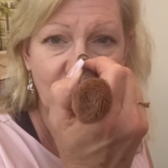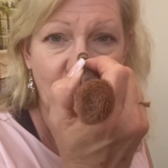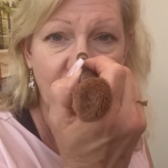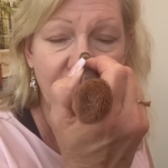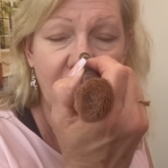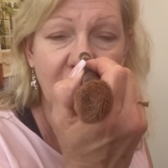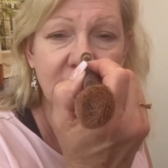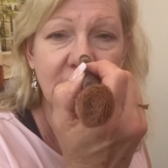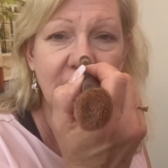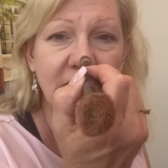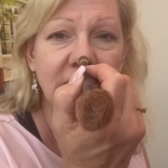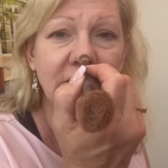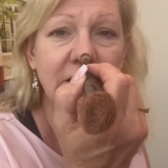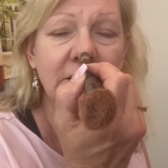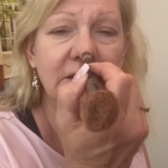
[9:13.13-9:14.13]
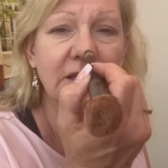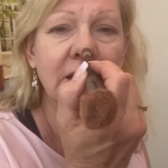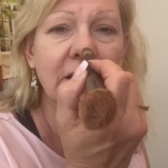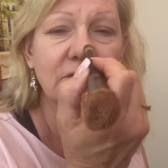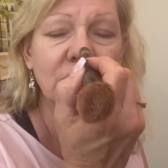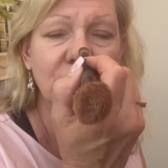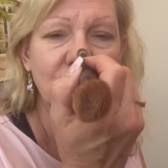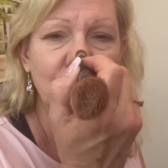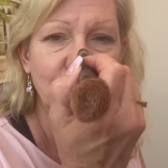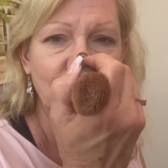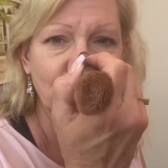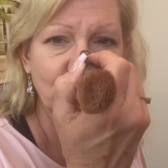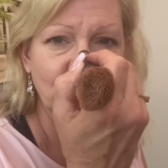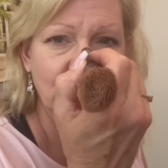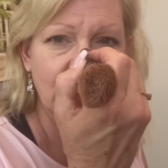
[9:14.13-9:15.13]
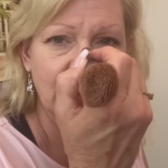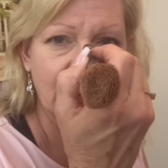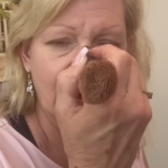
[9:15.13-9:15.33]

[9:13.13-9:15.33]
What that does is it gives an illusion